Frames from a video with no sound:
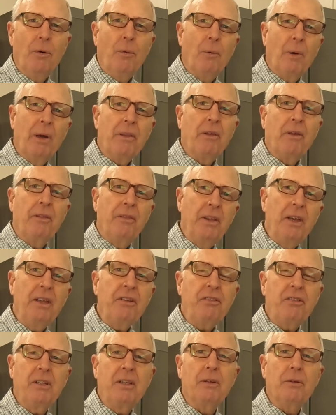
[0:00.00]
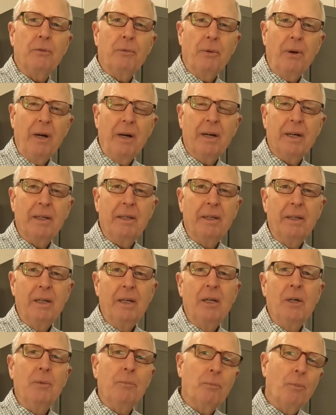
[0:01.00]
whether this can run
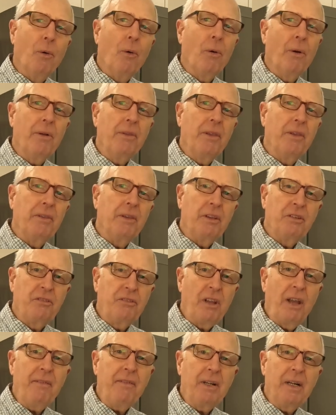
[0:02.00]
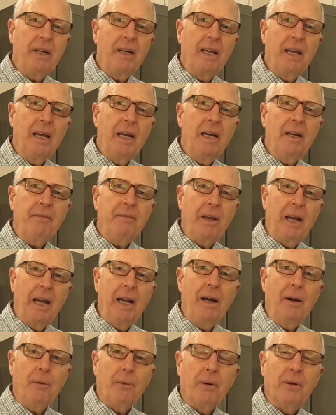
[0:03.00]
more than the 7.5
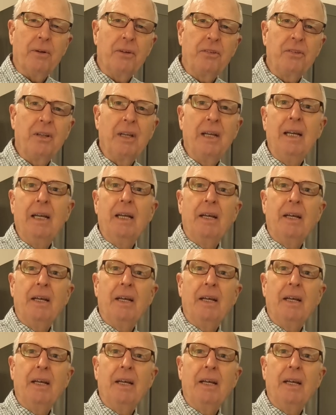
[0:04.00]
hours